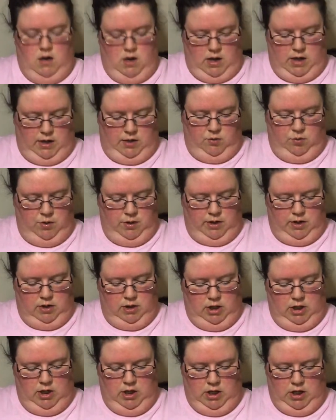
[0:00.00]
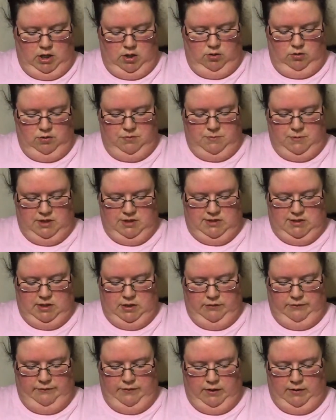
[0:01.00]
I quickly huddled
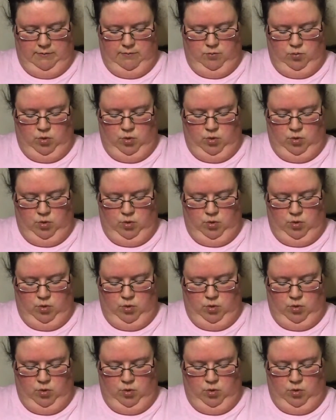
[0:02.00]
myself up